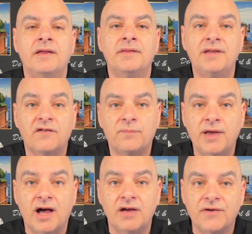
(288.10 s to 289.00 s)
the
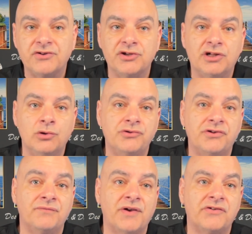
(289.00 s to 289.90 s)
FBI eventually closed
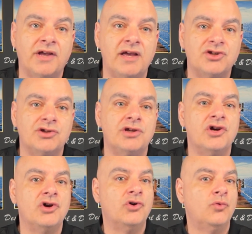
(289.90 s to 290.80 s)
its investigation
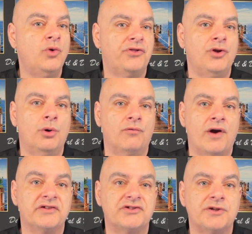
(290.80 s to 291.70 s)
with no
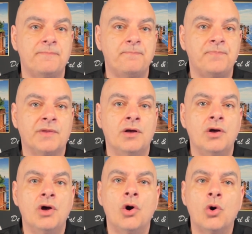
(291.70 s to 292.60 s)
arrests.
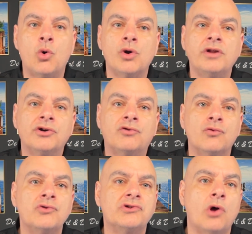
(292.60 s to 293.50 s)
According to
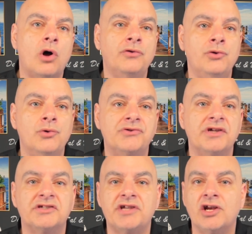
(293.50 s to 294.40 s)
Cruise Law News,
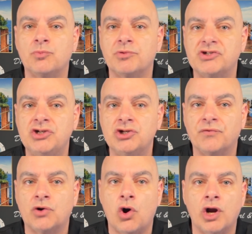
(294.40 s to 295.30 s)
it's standard procedure
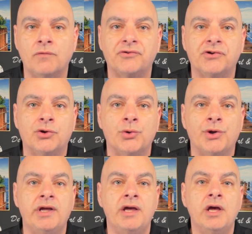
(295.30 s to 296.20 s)
for Carnival
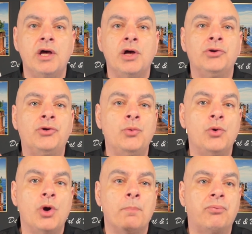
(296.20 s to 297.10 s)
security
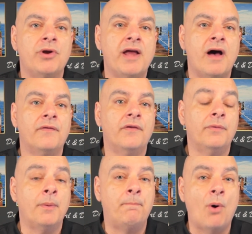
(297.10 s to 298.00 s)
to print out
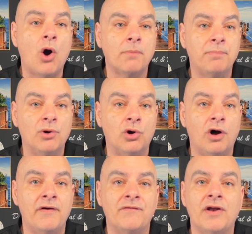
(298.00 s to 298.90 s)
the bar bill
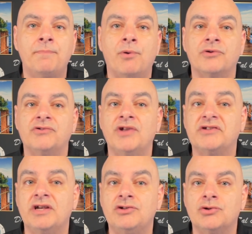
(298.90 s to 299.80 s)
of any person
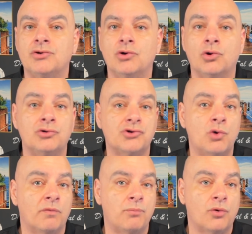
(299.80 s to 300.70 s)
that's injured or goes
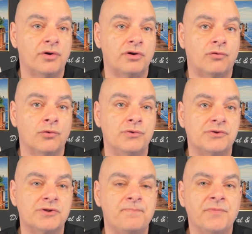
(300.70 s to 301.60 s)
overboard on a
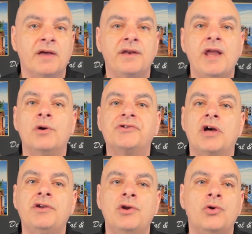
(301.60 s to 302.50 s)
cruise. Now, it's
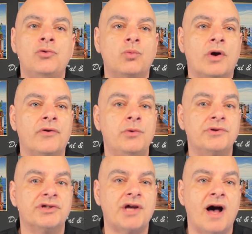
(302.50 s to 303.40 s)
unknown whether he
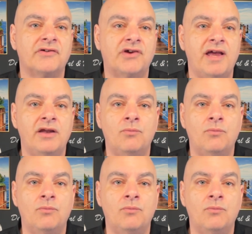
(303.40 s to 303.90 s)
was intoxicated